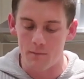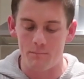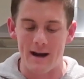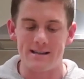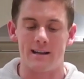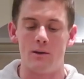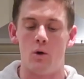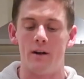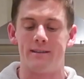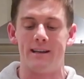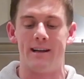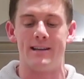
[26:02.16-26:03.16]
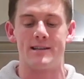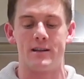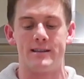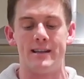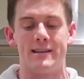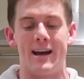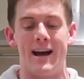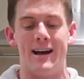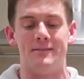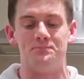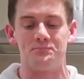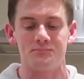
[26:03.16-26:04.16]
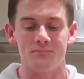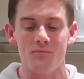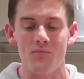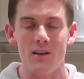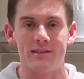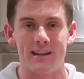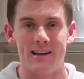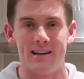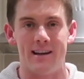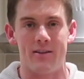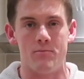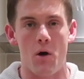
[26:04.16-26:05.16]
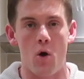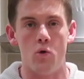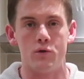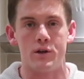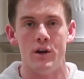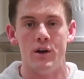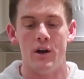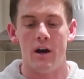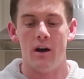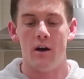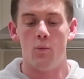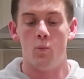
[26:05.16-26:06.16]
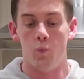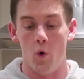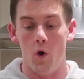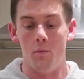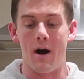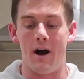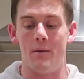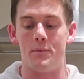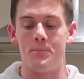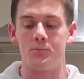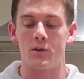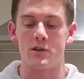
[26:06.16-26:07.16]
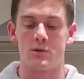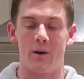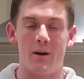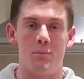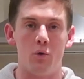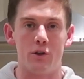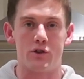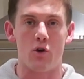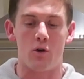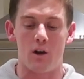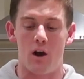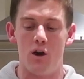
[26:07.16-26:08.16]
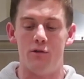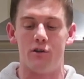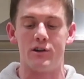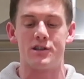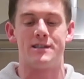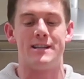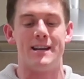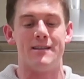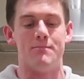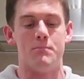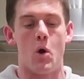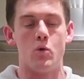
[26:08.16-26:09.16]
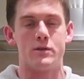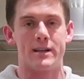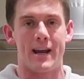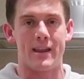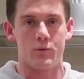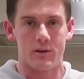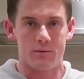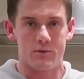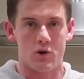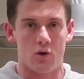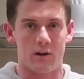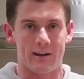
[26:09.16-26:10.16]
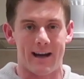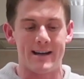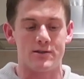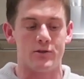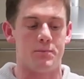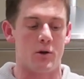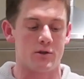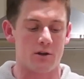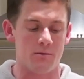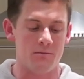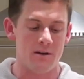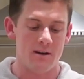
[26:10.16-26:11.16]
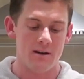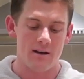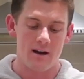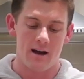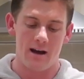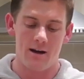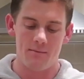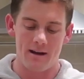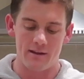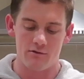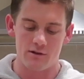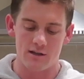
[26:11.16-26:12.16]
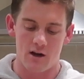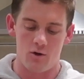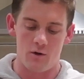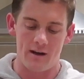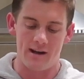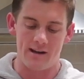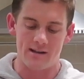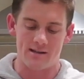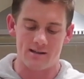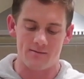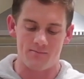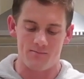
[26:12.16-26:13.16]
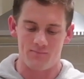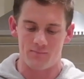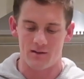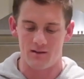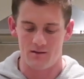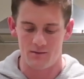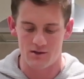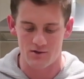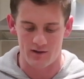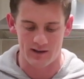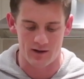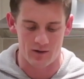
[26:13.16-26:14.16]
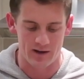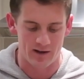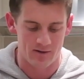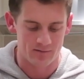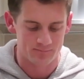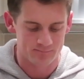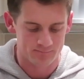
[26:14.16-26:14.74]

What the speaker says: Basically, what I did is I did that, didn't let the mould warm up, so when I poured the chocolate over it just didn't mould together with the chocolate case on the bottom, and the result is, let me try and get one out.